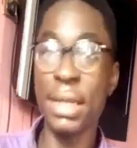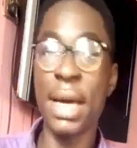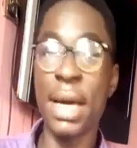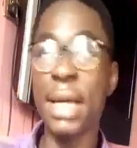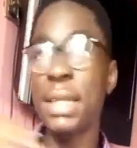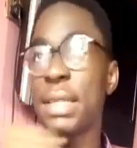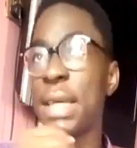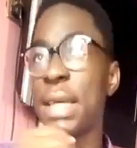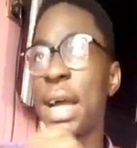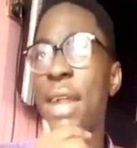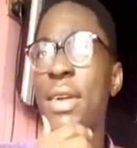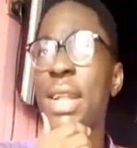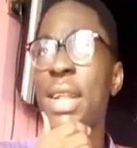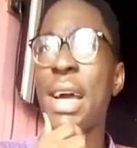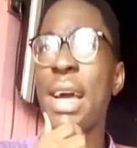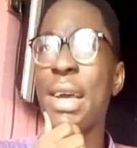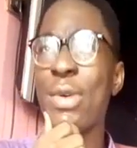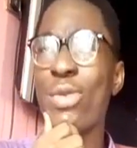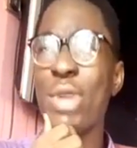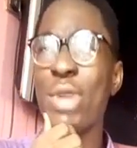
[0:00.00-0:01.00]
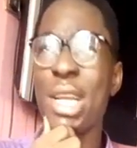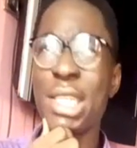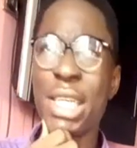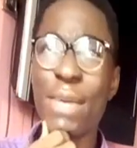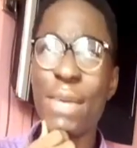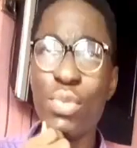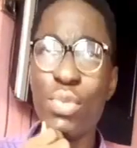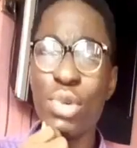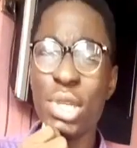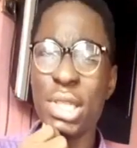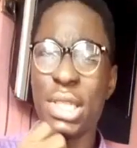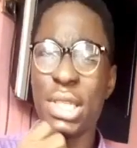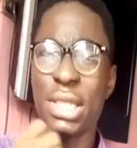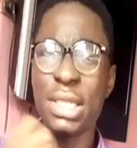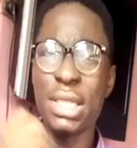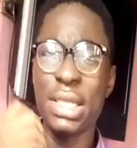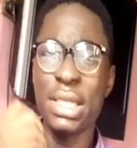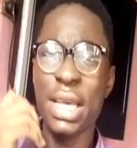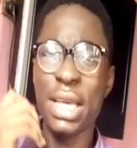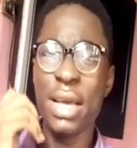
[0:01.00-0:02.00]
And another good example is
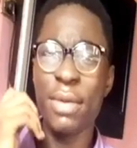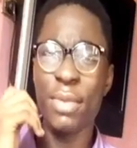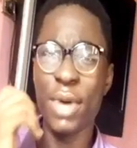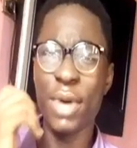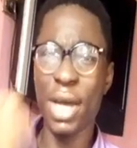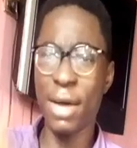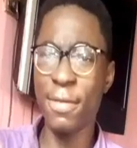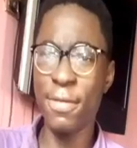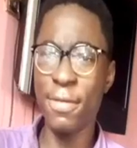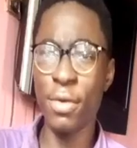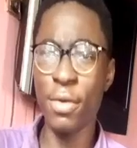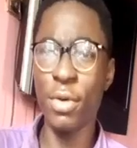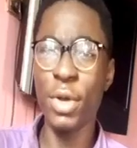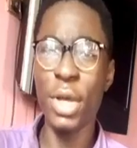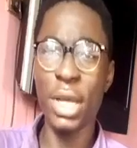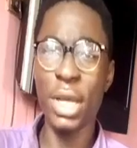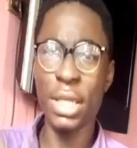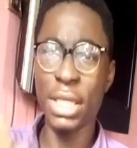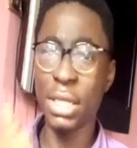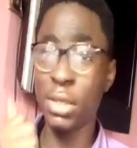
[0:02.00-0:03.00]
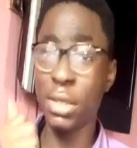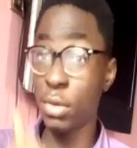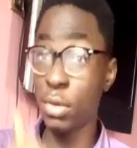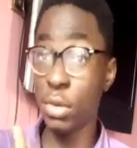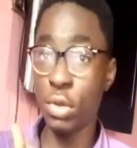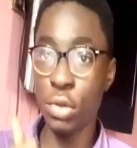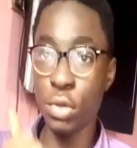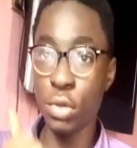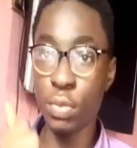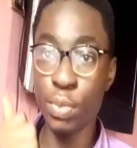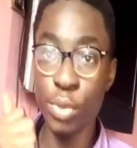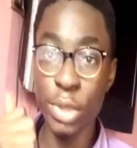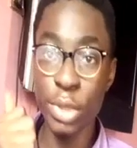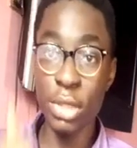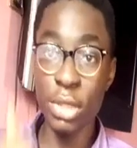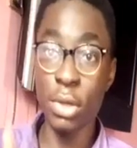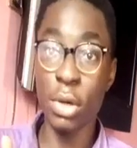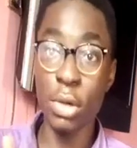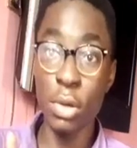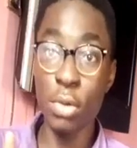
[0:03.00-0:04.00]
the camphor that you use to put
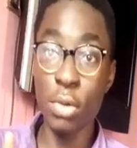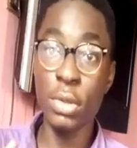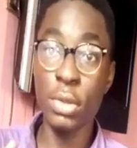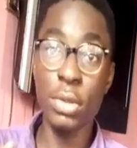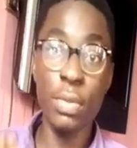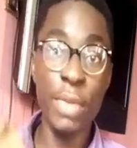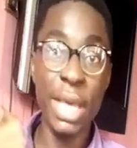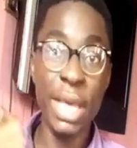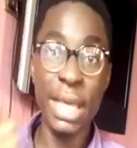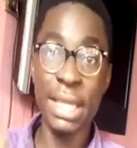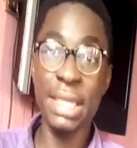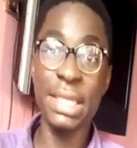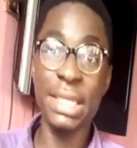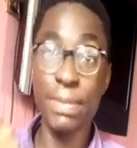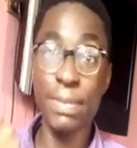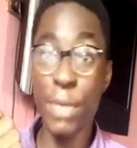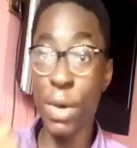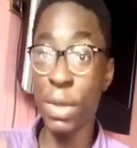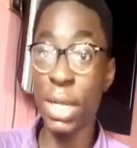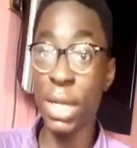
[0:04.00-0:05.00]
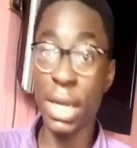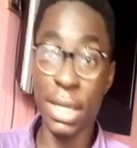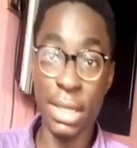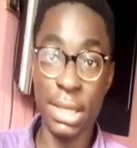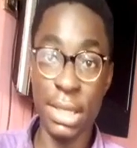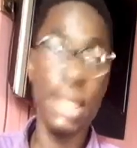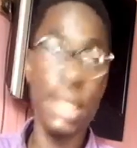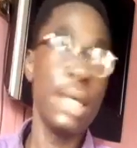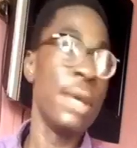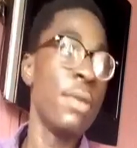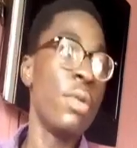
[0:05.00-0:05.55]
in your clothes to make it smell nice.